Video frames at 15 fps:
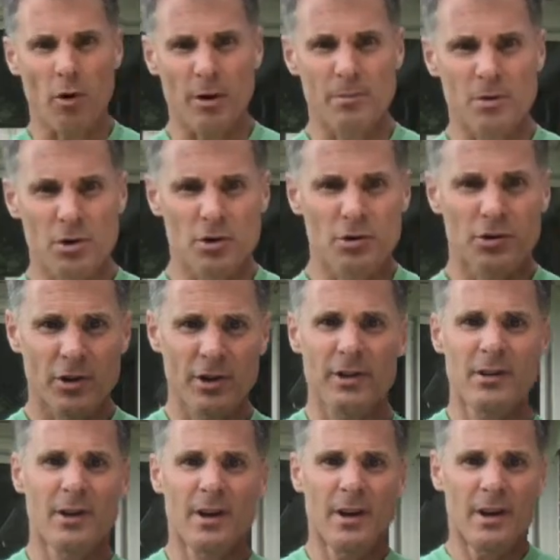I'm using.
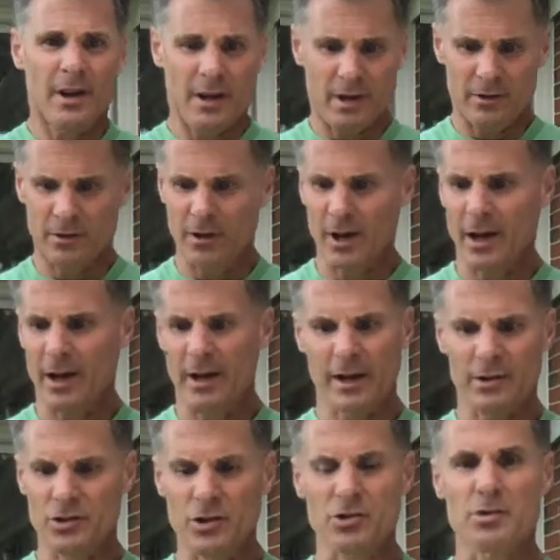
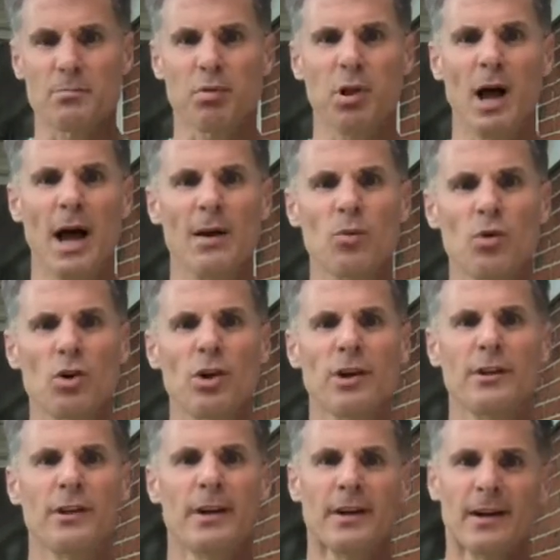It's just some plywood.
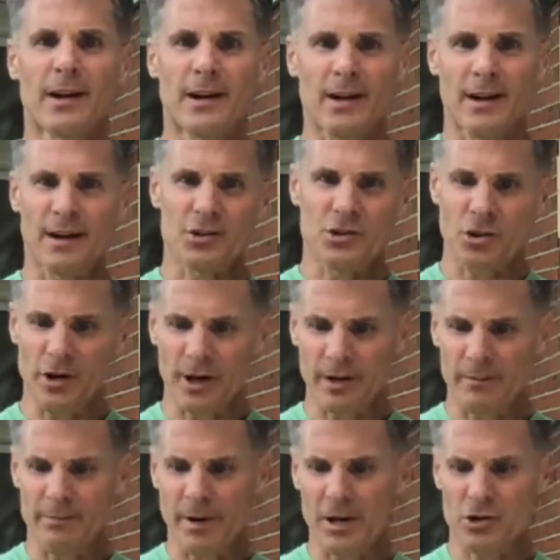A trick,
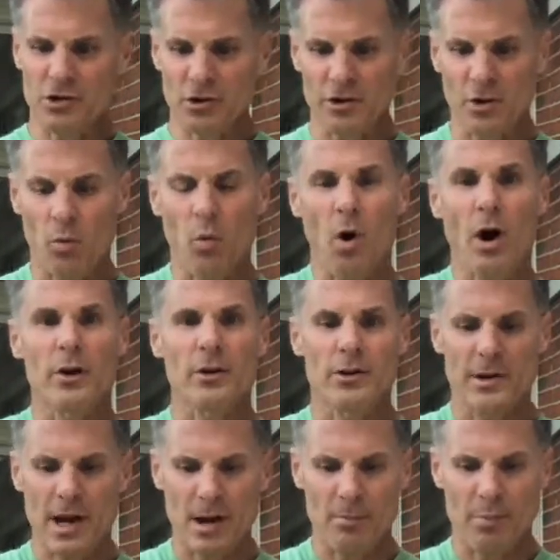make sure you water it
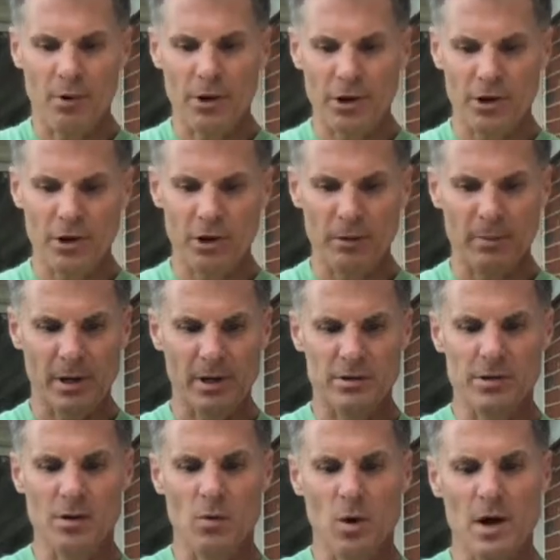down pretty good, because
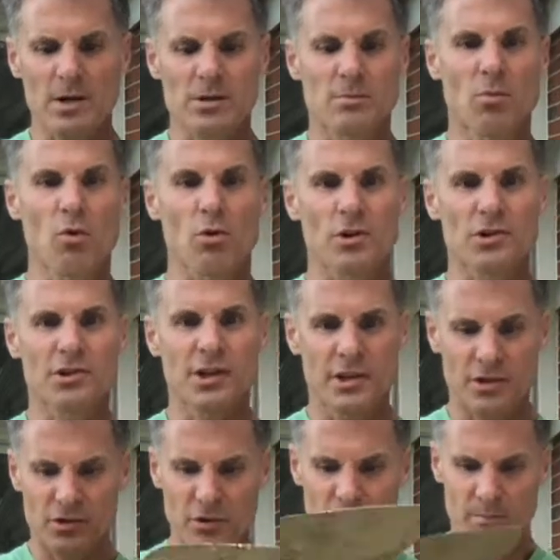otherwise the mortar
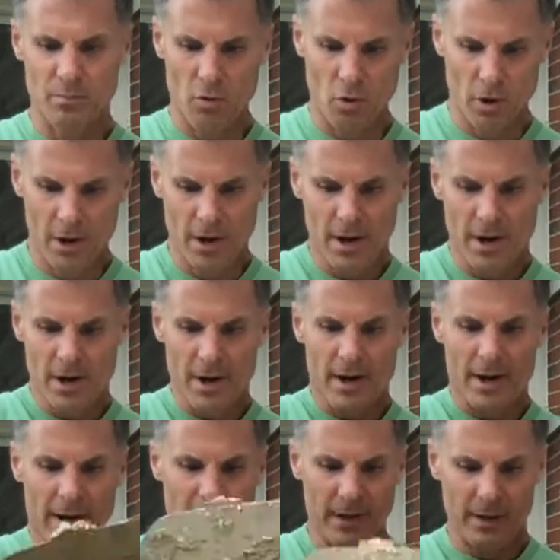sticks to it more.
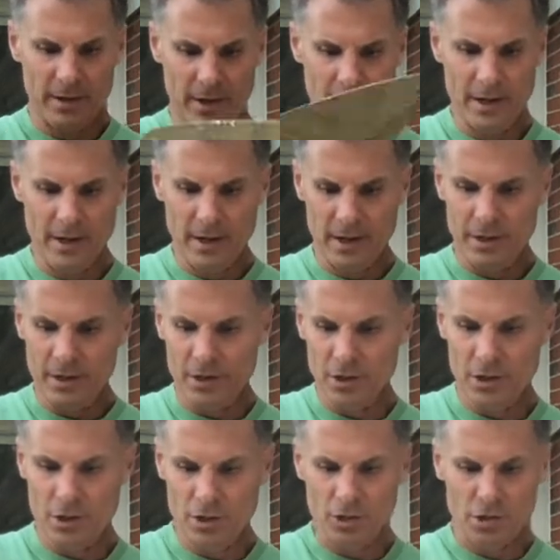And you
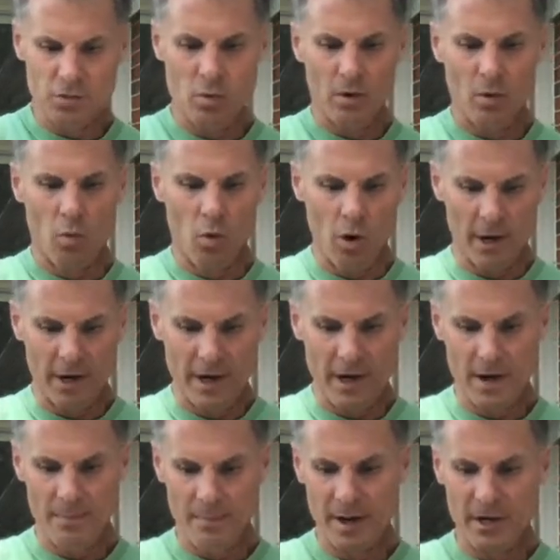just want to work it
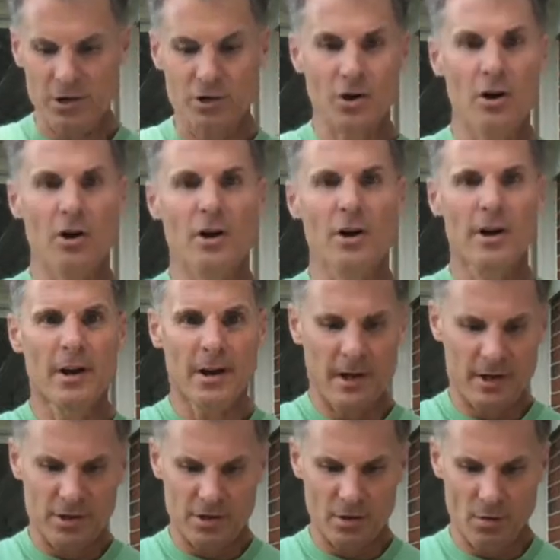up, make sure
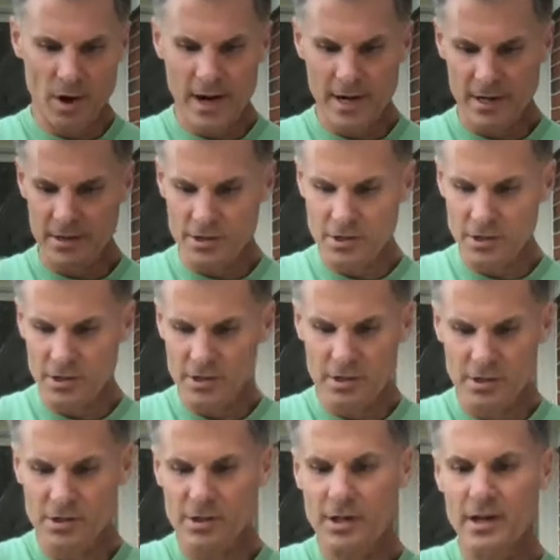it's the right
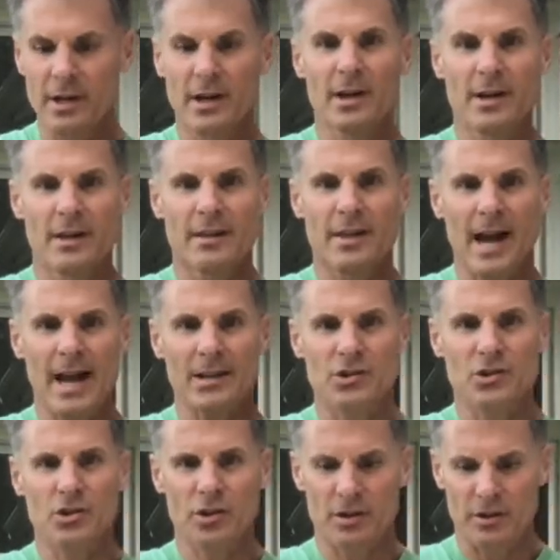consistency. That
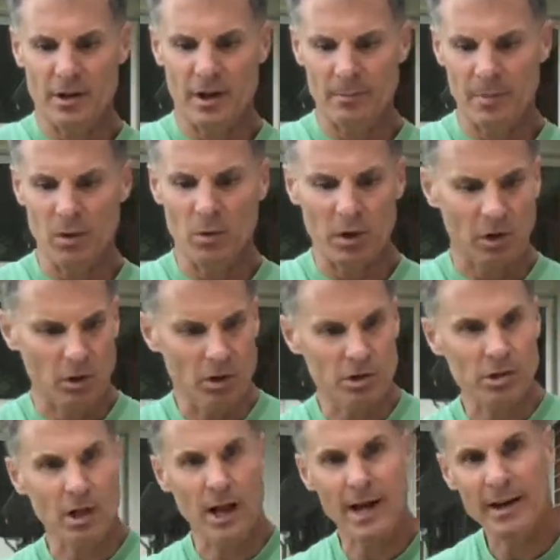should be what it
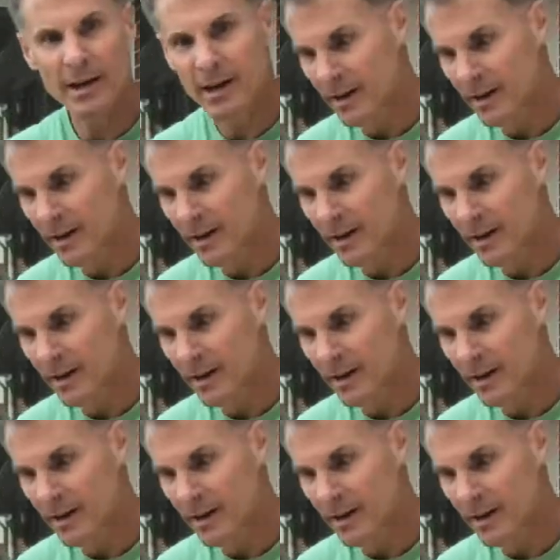looks like.